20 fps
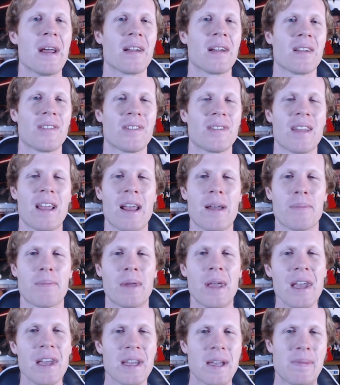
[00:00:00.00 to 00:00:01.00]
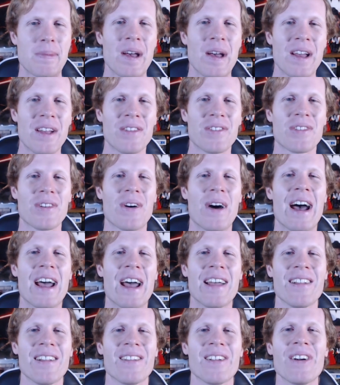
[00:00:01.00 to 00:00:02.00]
this damn game. So I
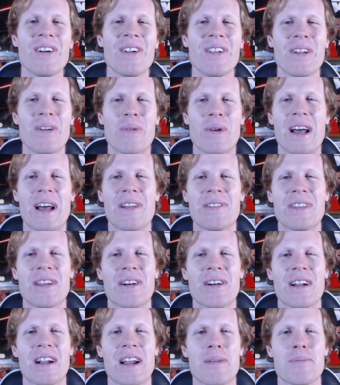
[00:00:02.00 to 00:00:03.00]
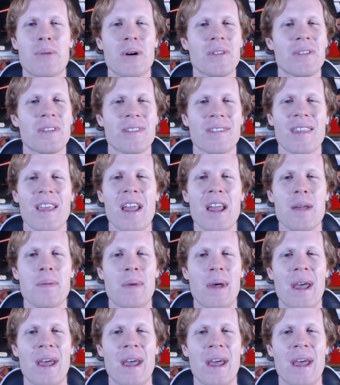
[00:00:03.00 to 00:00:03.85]
literally went out there and I bought this game,